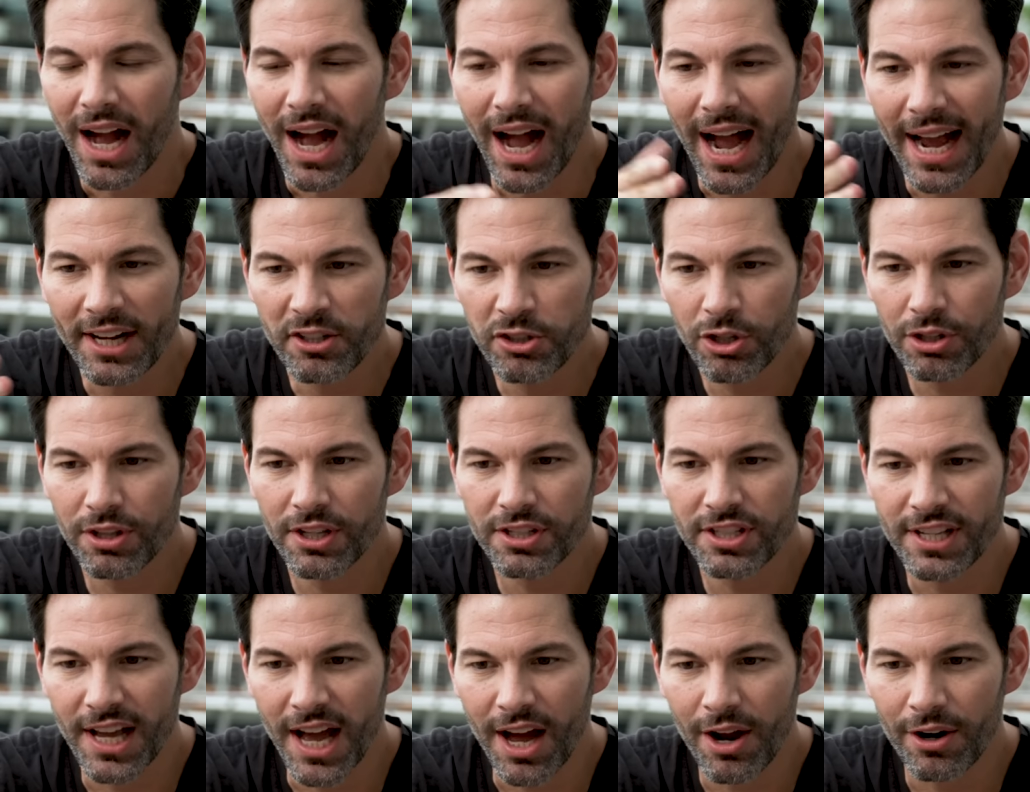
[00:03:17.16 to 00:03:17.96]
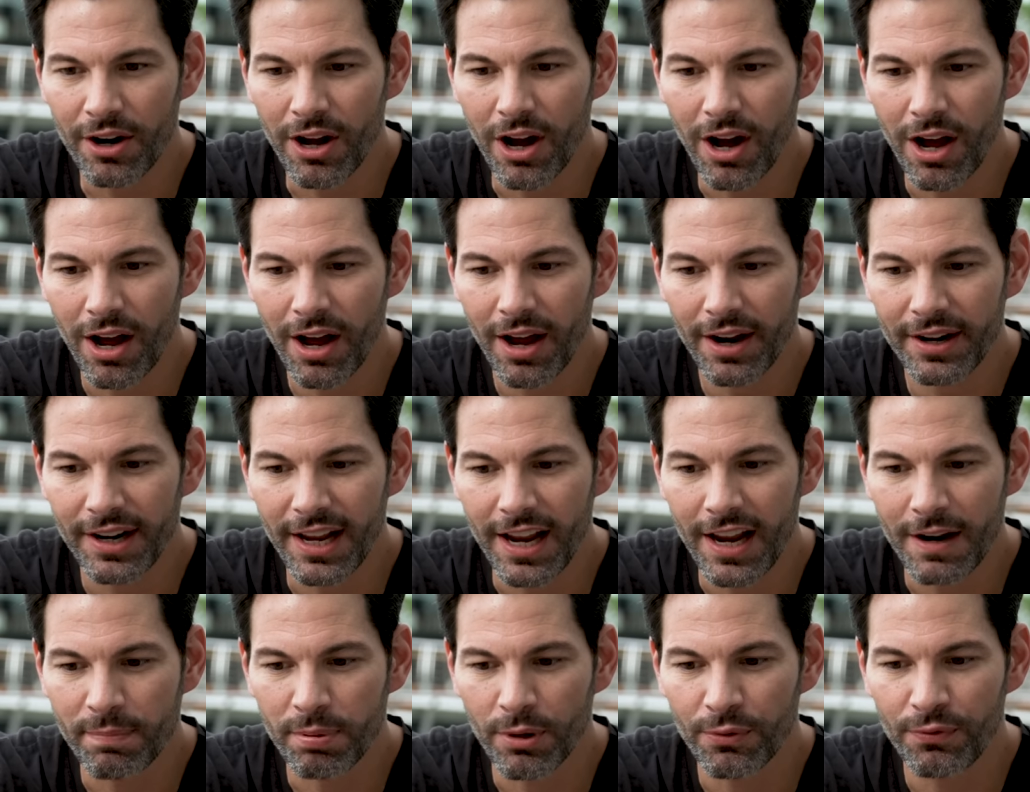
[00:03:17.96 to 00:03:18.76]
I took this out on
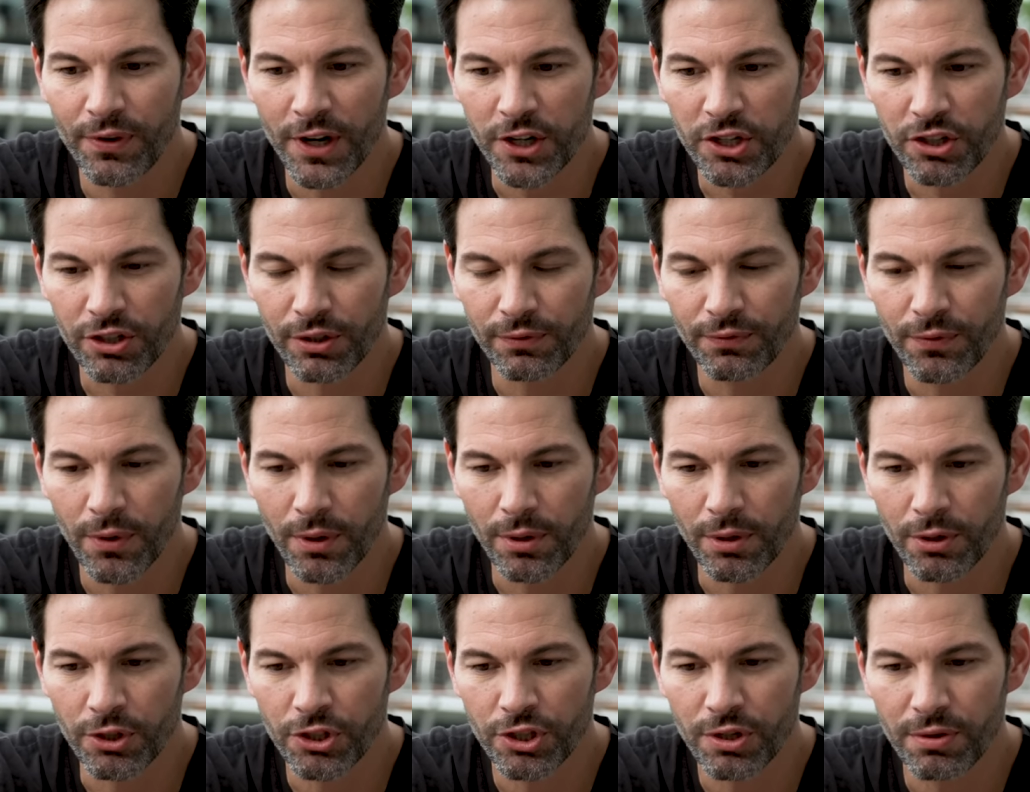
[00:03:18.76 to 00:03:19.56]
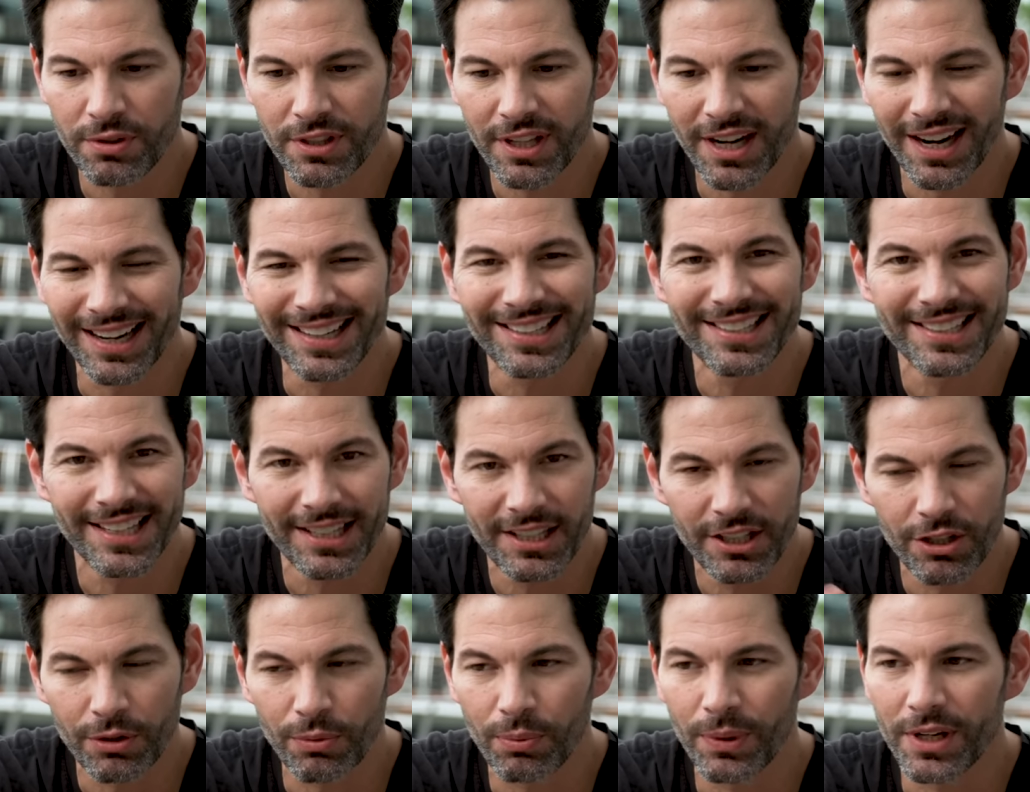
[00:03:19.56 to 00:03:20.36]
a professional photo shoot that I
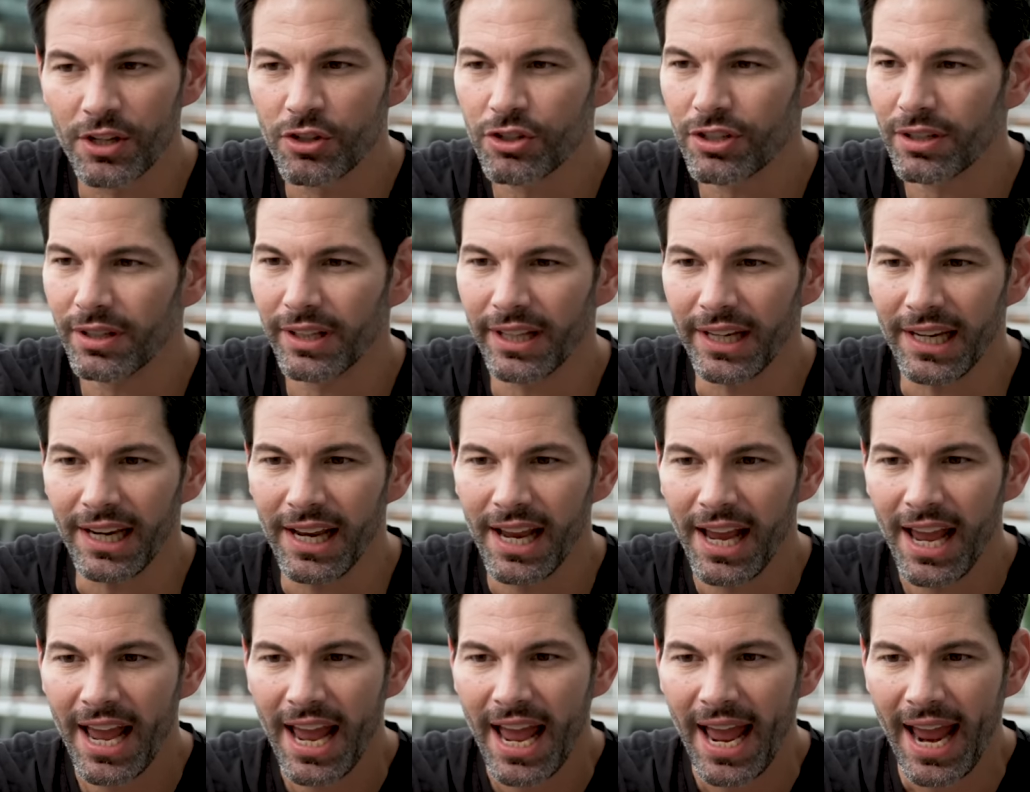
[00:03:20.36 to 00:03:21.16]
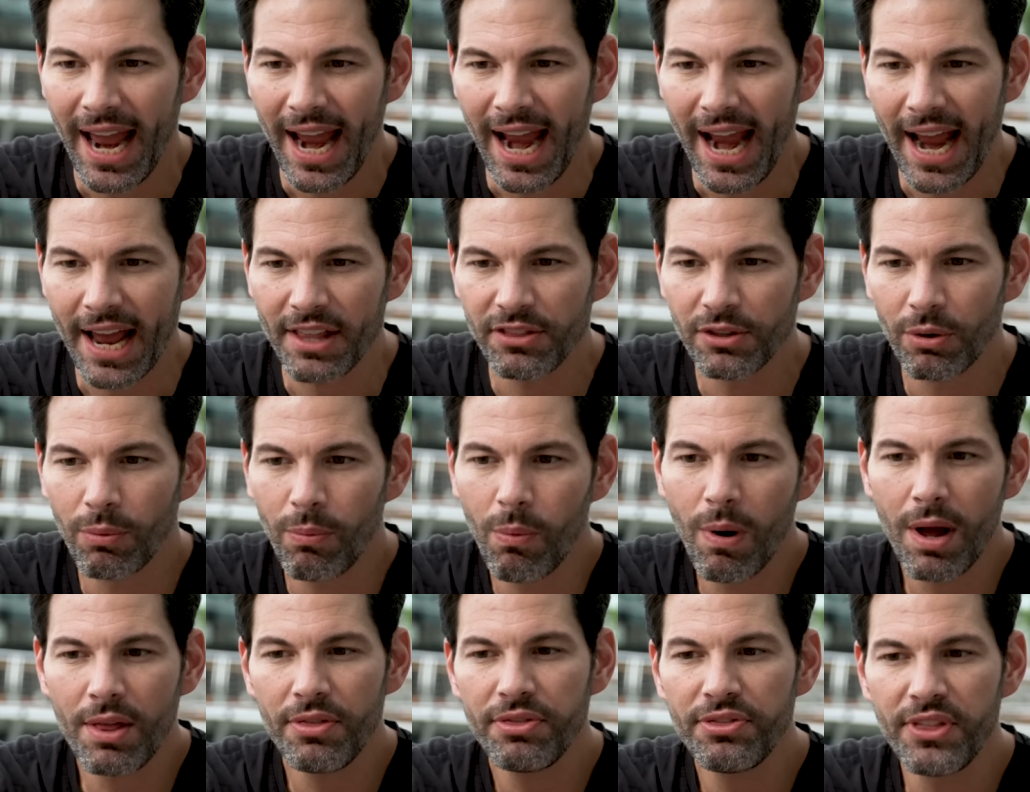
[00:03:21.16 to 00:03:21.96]
did here recently. And the
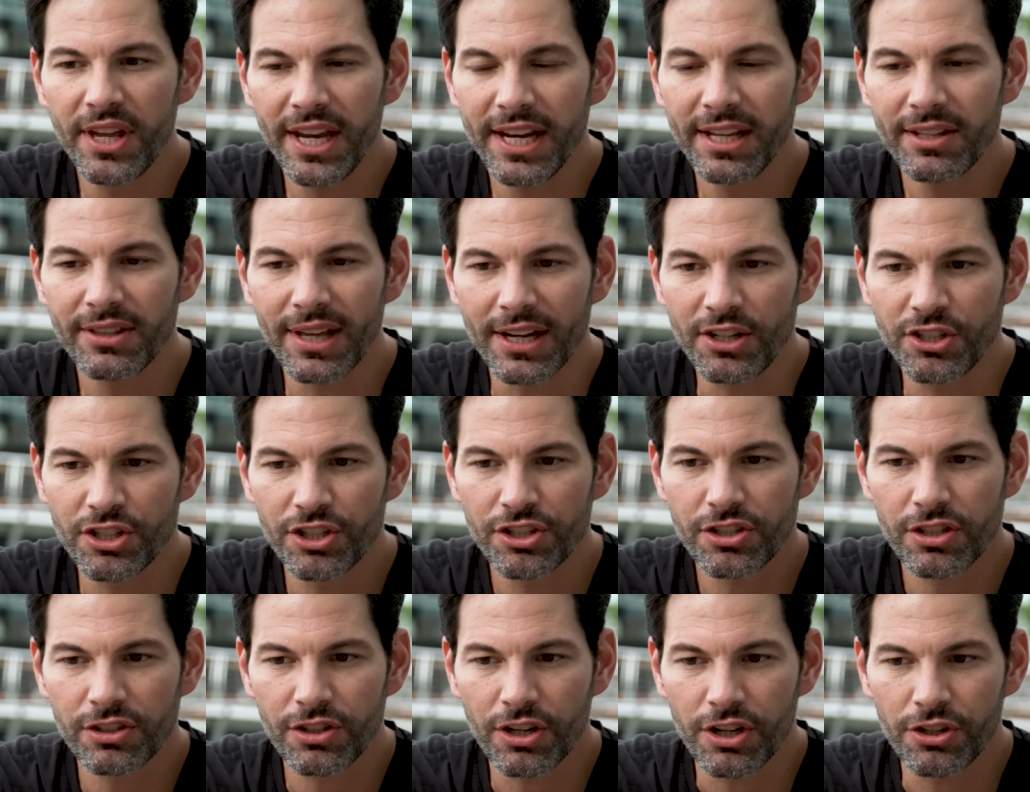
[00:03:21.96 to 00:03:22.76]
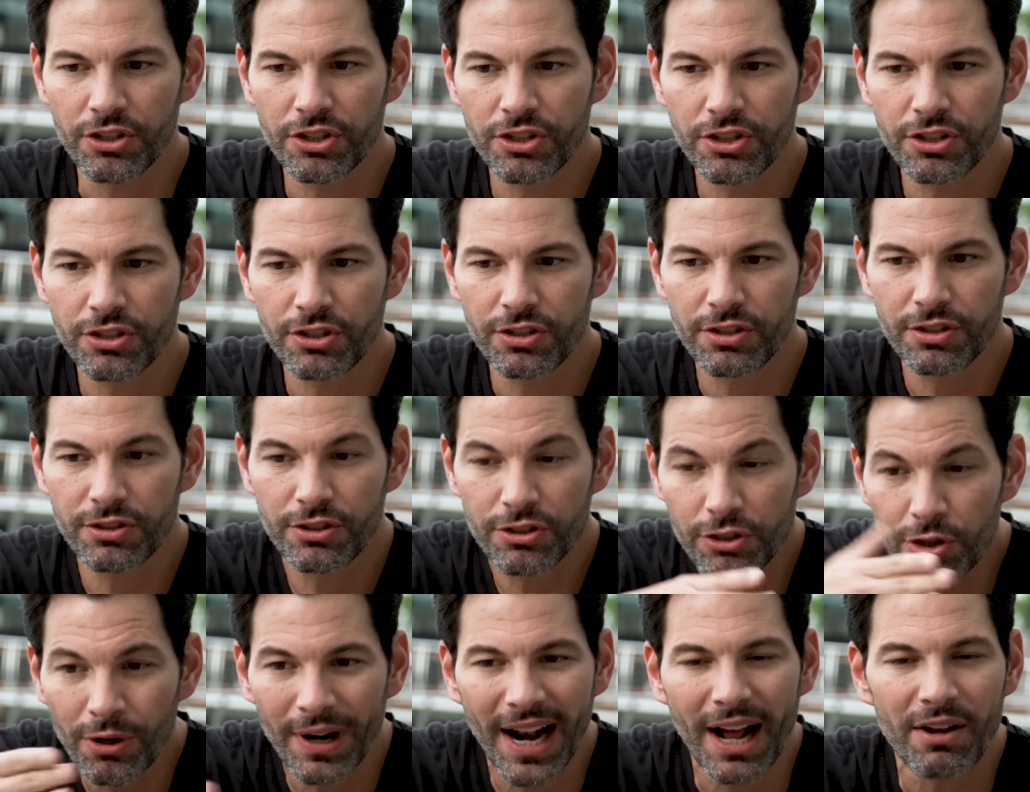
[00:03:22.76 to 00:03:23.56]
one thing that just
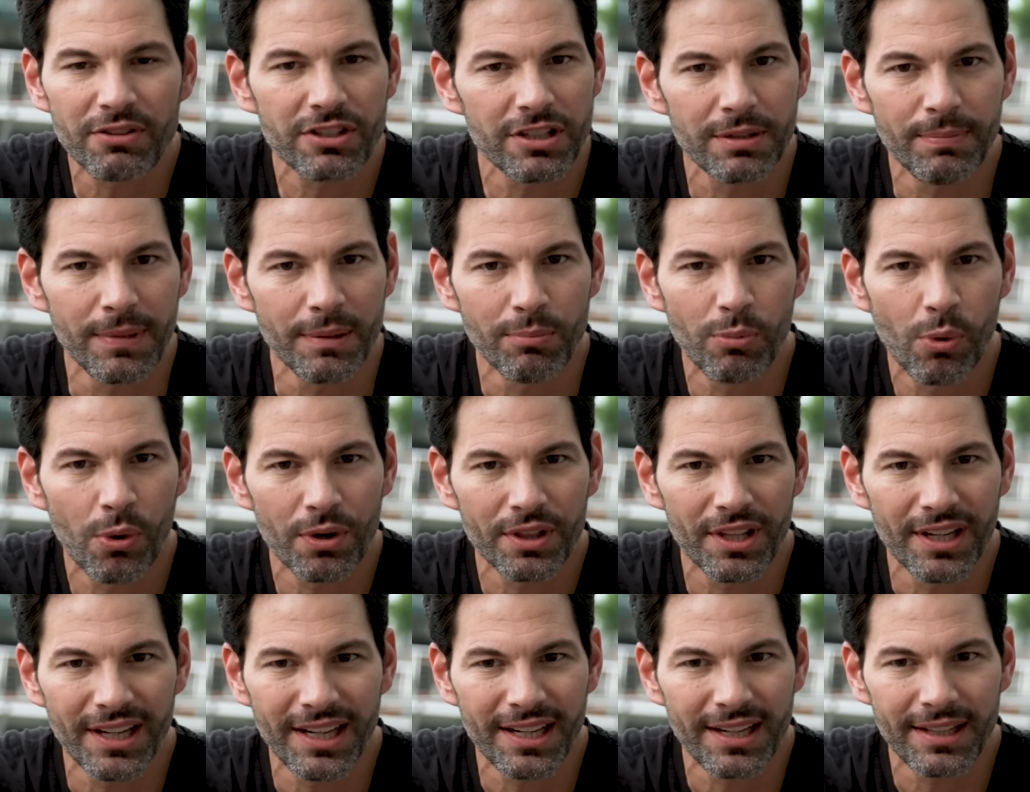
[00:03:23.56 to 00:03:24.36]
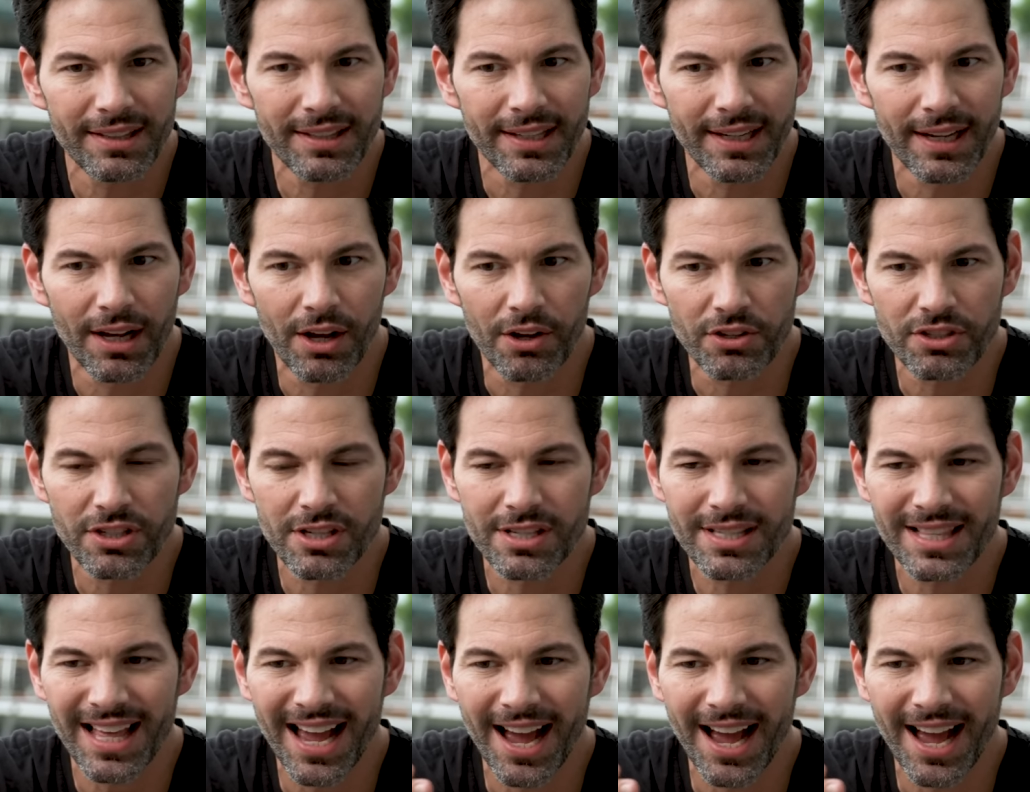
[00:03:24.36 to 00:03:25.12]
stood out to me more than anything else is